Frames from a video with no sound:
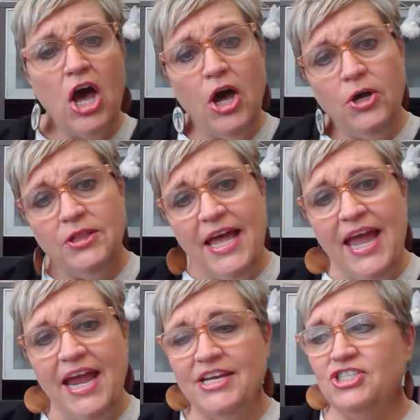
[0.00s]

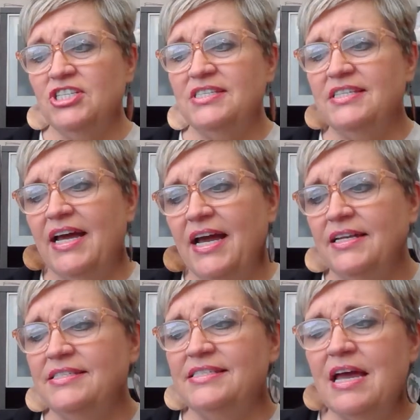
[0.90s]
Olé, she
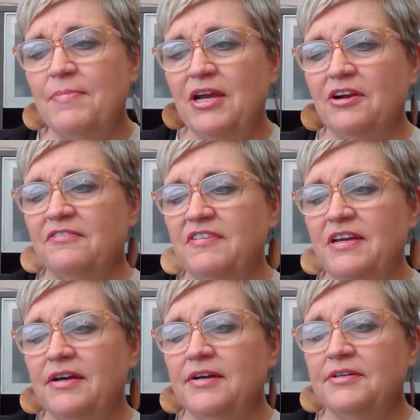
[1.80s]
said, snapping her
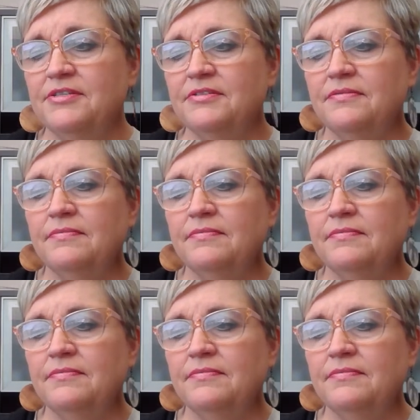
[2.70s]
fingers.